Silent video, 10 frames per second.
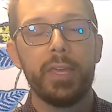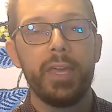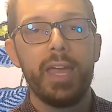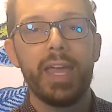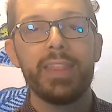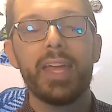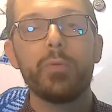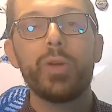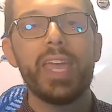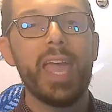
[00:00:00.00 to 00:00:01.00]
And then
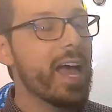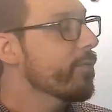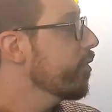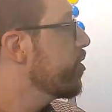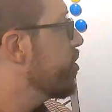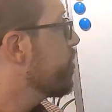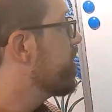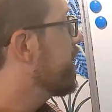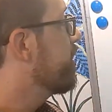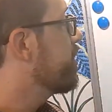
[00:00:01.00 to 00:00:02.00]
we average those
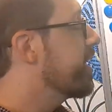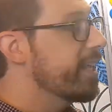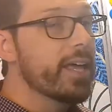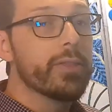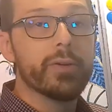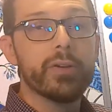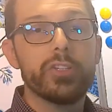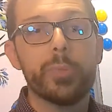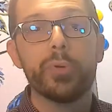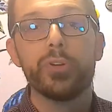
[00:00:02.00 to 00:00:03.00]
signals together to
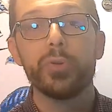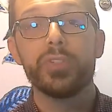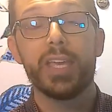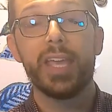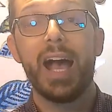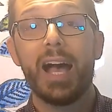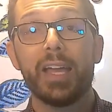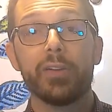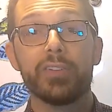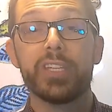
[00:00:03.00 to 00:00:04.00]
produce a
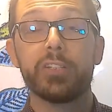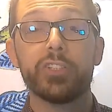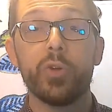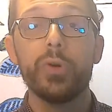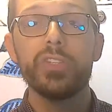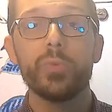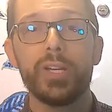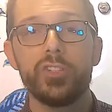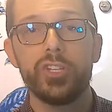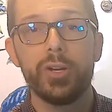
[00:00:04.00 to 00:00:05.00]
higher signal-to-noise
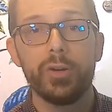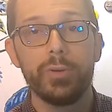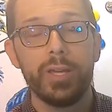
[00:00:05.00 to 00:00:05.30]
ratio.